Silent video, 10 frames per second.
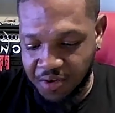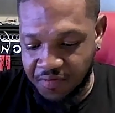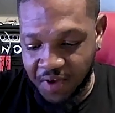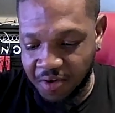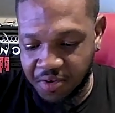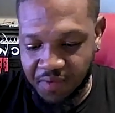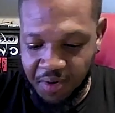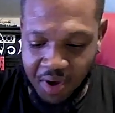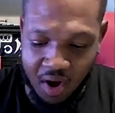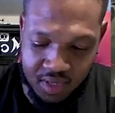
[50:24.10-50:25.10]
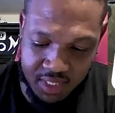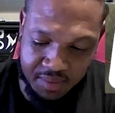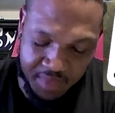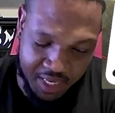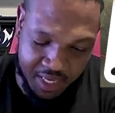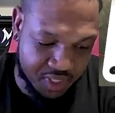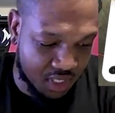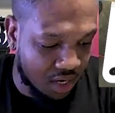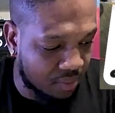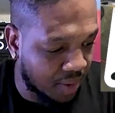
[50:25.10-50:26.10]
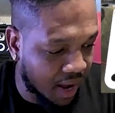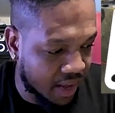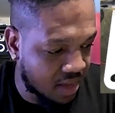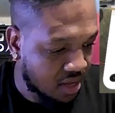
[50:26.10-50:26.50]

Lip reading: very, very awesome. That's what's on my